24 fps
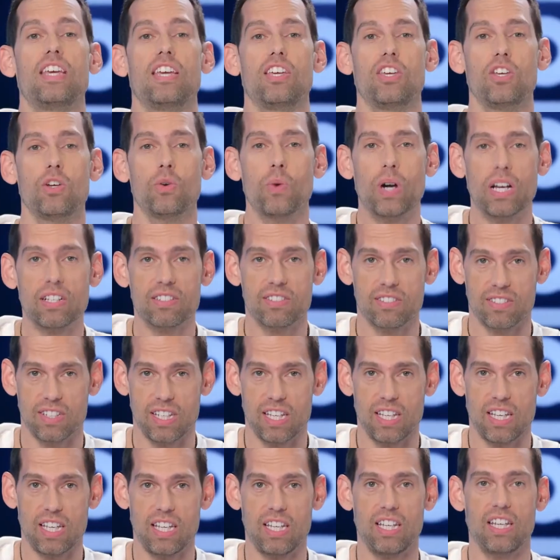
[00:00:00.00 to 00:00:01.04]
the U S
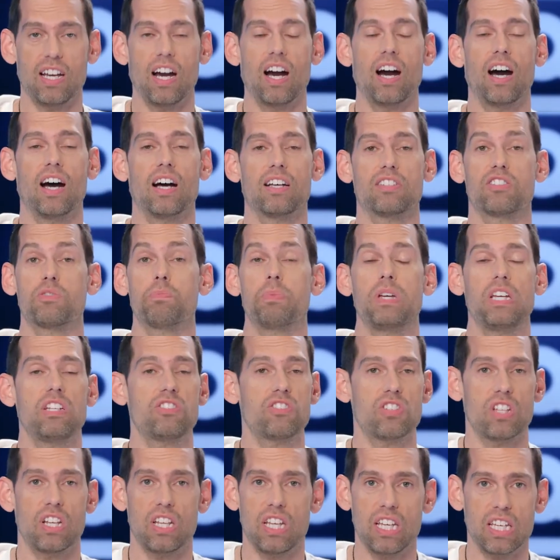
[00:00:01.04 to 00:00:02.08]
C uh,
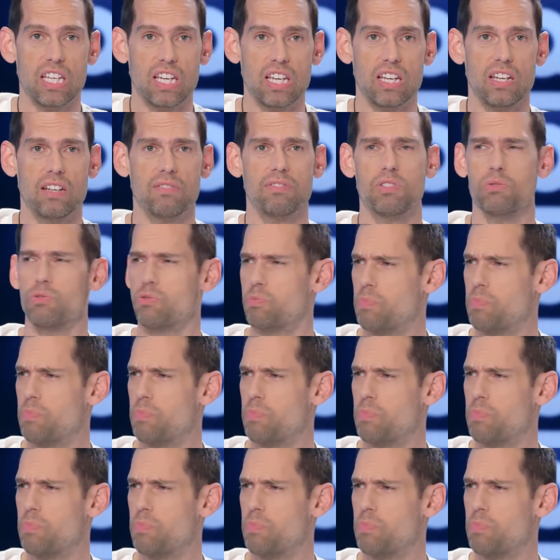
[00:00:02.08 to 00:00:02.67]
speech that he gives.